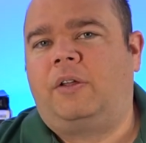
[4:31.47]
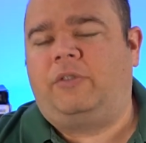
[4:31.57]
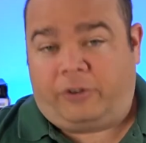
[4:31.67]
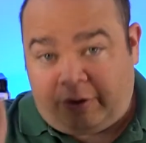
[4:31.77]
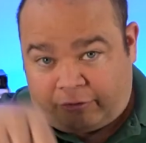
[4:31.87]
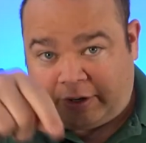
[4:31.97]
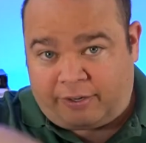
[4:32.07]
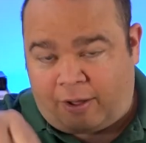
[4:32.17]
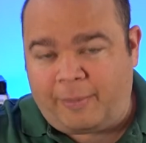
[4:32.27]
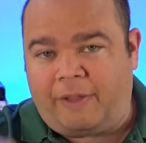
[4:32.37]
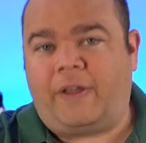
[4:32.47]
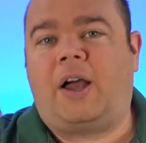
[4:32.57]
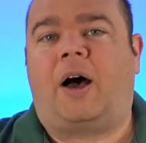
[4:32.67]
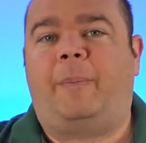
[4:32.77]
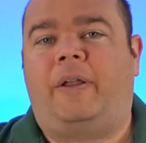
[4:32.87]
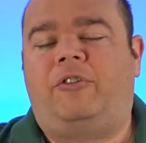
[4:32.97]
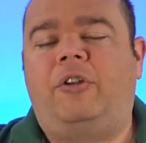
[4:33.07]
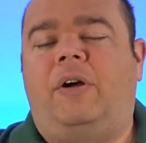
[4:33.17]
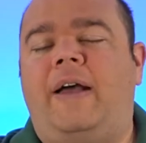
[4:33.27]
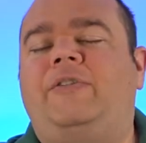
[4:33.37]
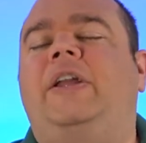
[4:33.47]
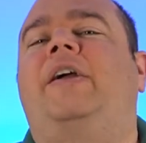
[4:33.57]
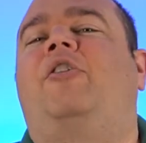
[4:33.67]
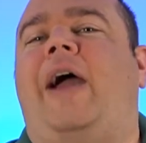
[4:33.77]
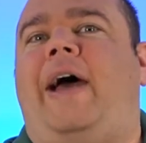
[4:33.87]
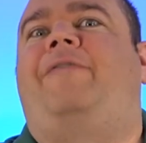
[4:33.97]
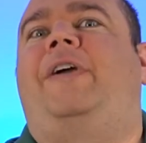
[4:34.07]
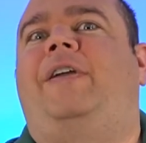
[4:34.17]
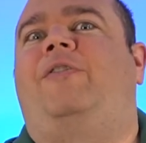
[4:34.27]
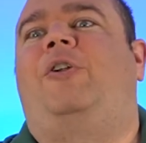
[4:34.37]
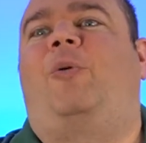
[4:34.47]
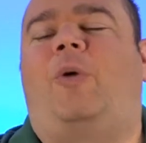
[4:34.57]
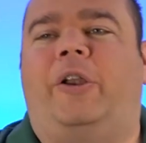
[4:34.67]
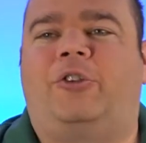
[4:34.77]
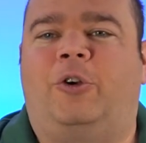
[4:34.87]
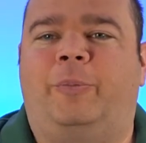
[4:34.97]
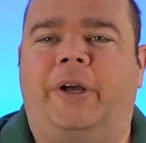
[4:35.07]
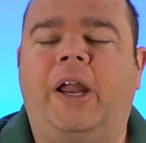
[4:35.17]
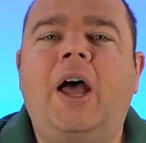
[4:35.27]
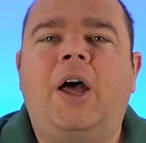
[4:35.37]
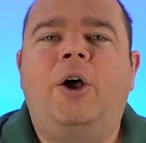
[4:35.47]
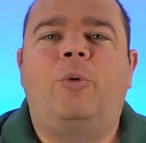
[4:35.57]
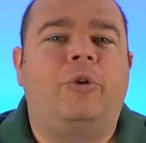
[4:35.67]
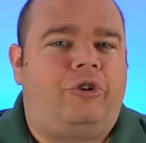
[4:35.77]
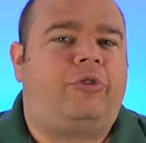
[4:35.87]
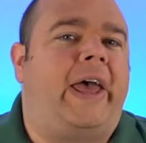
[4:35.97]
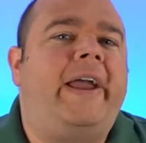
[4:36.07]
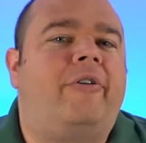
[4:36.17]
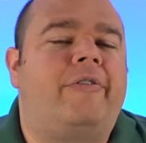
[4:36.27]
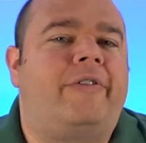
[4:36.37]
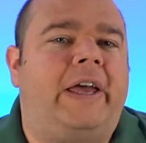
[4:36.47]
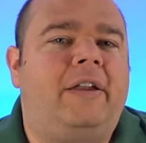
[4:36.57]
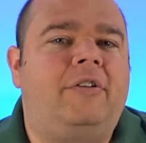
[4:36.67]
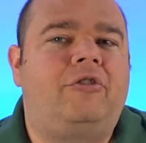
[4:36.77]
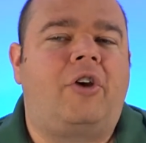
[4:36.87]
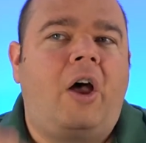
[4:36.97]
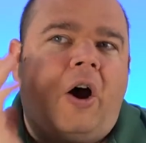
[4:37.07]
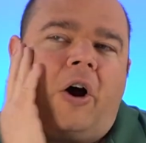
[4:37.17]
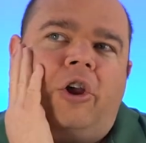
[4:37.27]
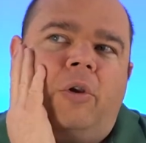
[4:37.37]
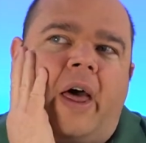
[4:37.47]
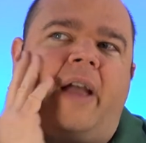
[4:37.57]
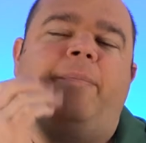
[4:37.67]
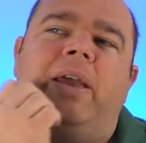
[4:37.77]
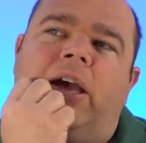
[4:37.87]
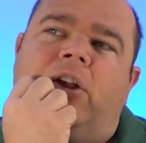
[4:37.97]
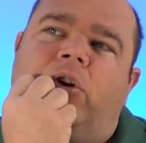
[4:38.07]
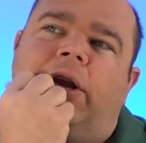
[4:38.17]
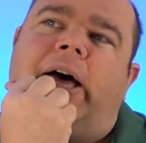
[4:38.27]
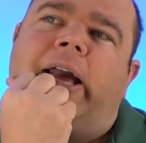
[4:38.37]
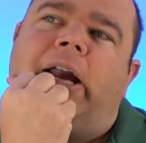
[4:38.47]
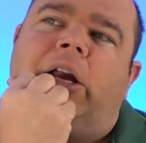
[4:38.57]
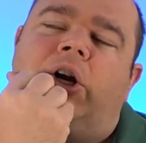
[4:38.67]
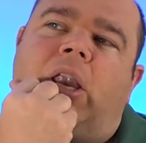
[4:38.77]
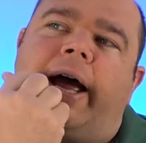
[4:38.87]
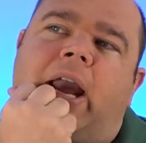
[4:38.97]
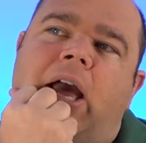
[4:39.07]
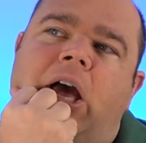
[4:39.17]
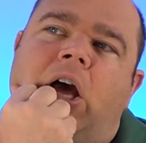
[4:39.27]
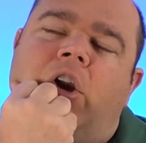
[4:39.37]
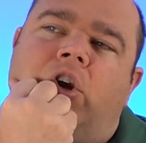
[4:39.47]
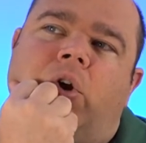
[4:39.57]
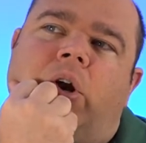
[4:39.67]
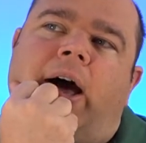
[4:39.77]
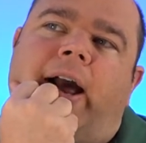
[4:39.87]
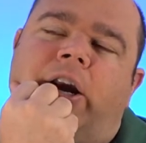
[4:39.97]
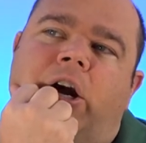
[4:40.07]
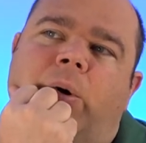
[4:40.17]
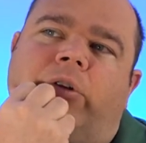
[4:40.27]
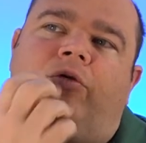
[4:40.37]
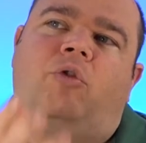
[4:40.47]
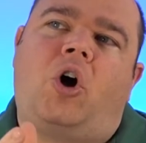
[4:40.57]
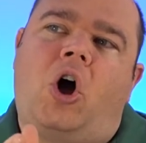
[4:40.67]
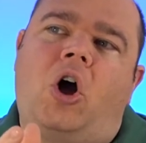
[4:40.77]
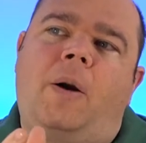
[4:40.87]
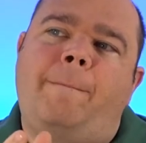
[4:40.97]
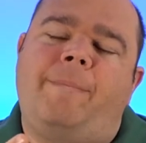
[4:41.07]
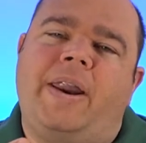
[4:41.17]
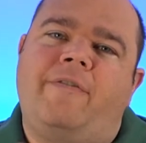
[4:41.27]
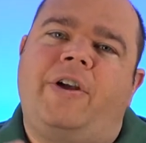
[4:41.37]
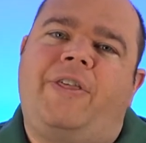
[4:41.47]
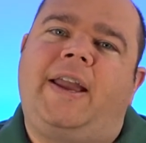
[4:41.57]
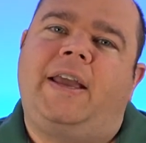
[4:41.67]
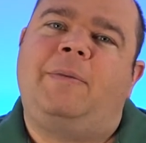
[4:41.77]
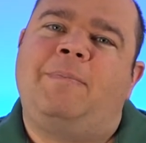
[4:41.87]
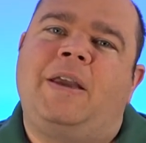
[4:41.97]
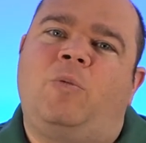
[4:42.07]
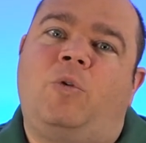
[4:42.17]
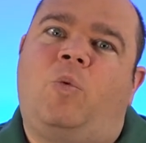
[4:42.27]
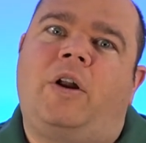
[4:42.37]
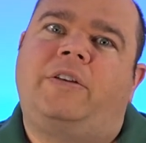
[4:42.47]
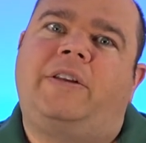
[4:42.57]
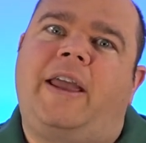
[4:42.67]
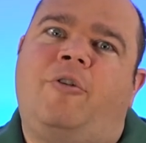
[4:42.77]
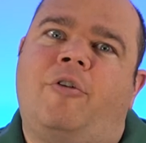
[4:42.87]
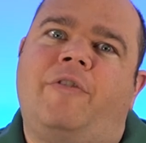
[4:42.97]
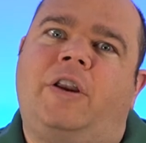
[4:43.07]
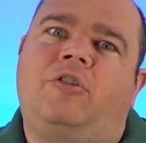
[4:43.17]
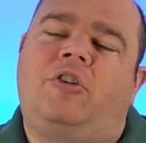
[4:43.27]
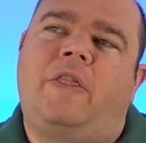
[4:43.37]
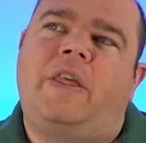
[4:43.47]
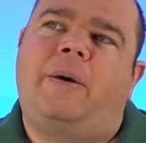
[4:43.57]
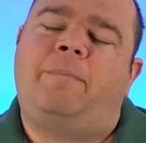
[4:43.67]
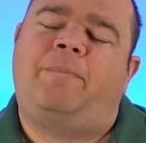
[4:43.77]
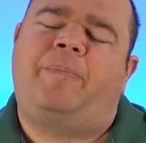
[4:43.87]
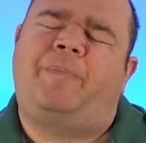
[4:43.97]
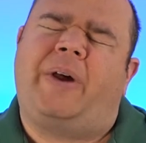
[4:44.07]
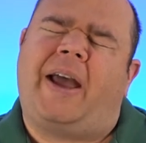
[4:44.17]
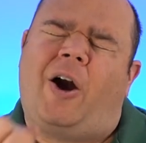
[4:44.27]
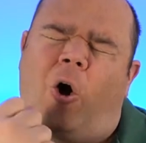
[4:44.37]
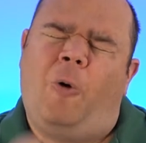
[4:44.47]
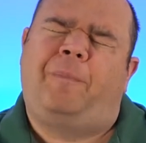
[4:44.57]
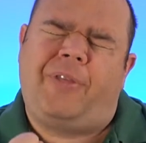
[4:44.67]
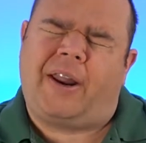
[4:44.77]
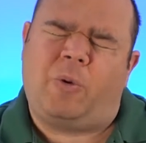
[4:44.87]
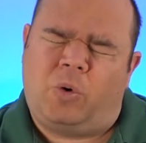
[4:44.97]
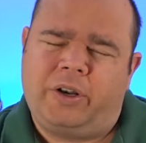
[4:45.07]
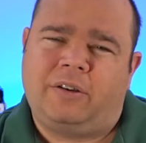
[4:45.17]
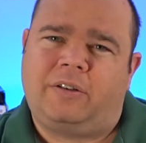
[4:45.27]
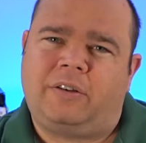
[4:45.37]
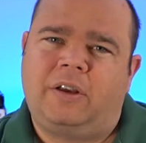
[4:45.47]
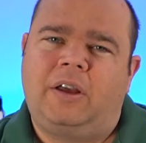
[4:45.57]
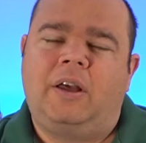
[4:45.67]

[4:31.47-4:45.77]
Seriously, tell me in the comments. You don't have to get graphic if you don't want to, but would you take revenge? Are you like me and you're like, dude, I know it's wrong, but everything in me would want to take revenge on them, but I hope that I wouldn't.